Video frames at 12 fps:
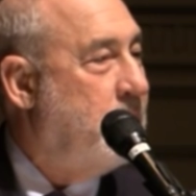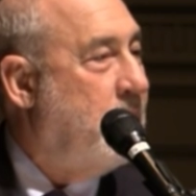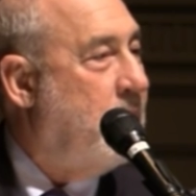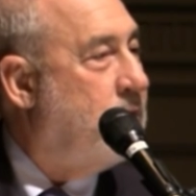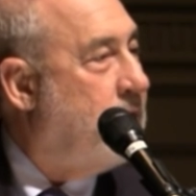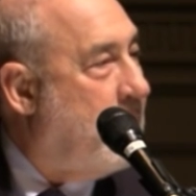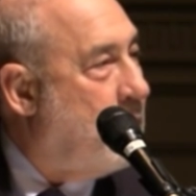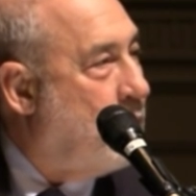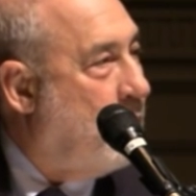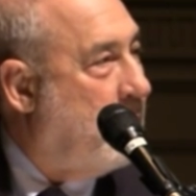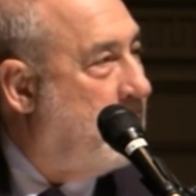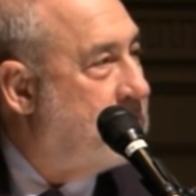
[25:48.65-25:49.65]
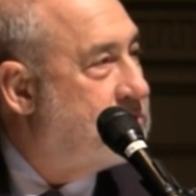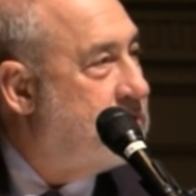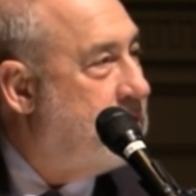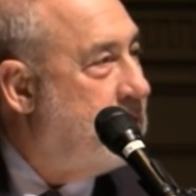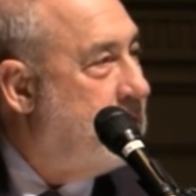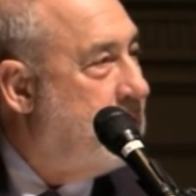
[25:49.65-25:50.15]
And that
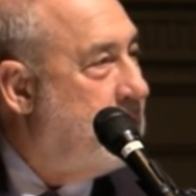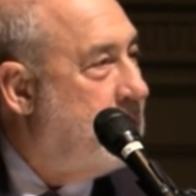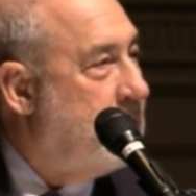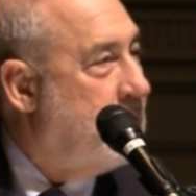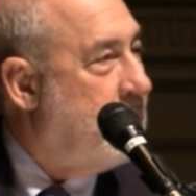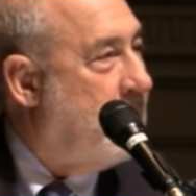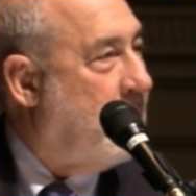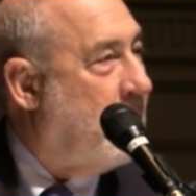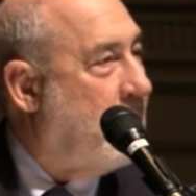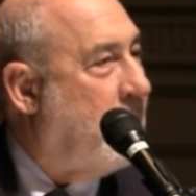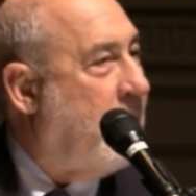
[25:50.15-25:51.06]
was uh,